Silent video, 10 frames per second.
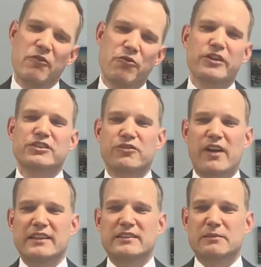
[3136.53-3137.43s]
First
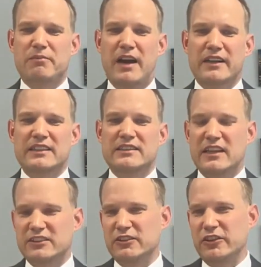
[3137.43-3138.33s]
trials in monkeys
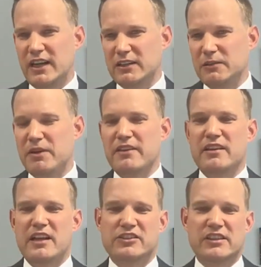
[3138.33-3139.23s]
actually conducted by
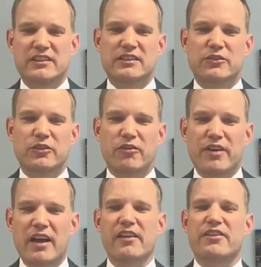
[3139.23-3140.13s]
the National Institute of
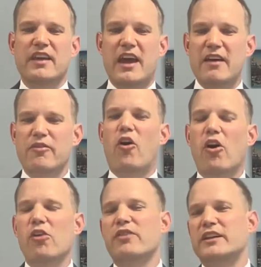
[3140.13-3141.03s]
Health have
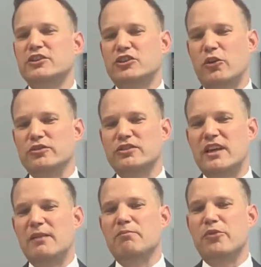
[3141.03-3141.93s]
already shown
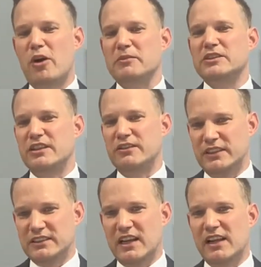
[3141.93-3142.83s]
some promising
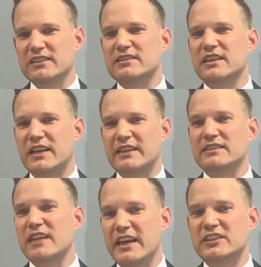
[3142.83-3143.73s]
results
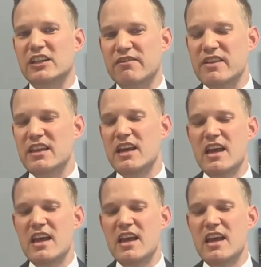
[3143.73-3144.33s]
against HIV.